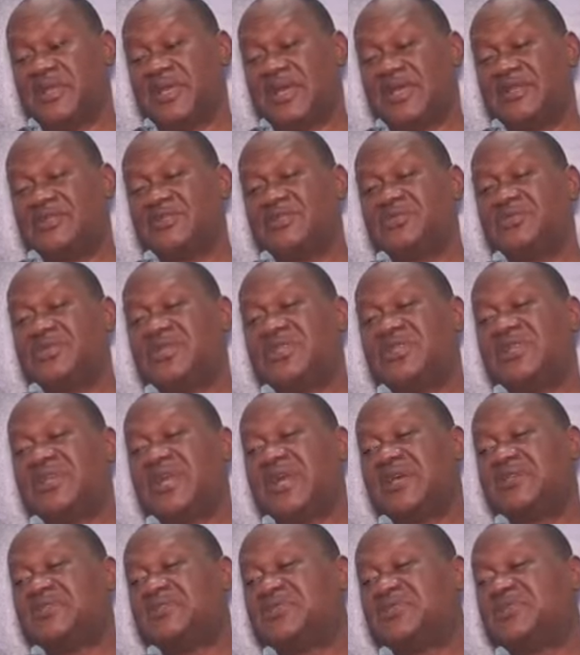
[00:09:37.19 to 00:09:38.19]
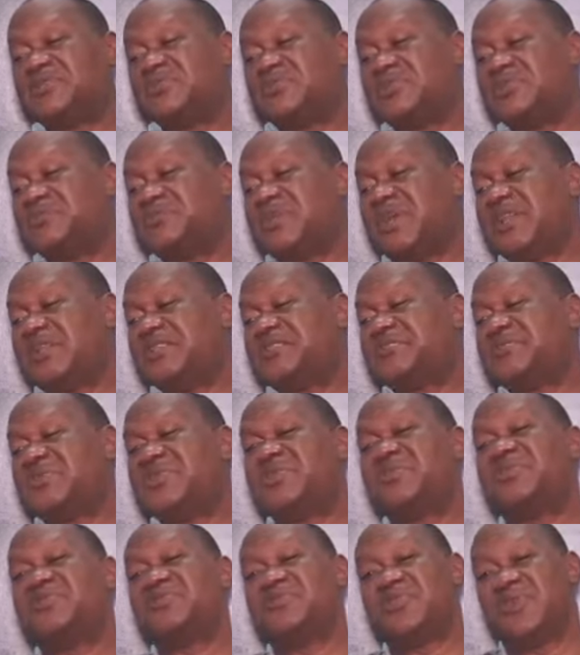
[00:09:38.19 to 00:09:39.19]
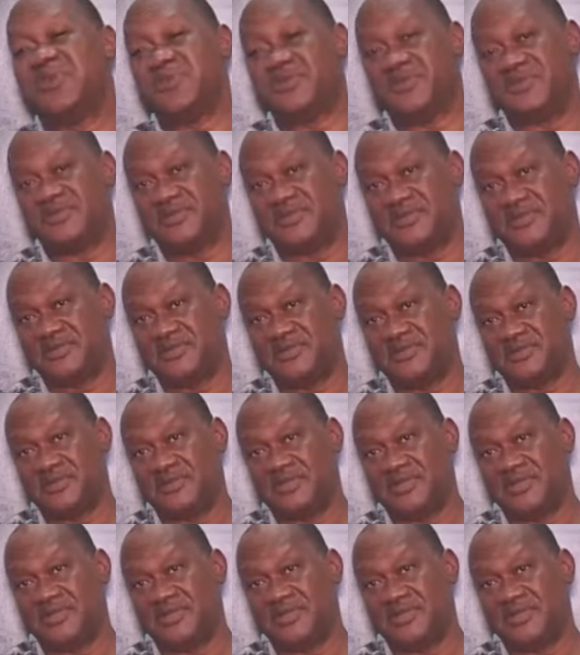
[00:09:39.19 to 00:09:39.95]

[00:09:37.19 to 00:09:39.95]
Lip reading: and usually it has to do with management of funds.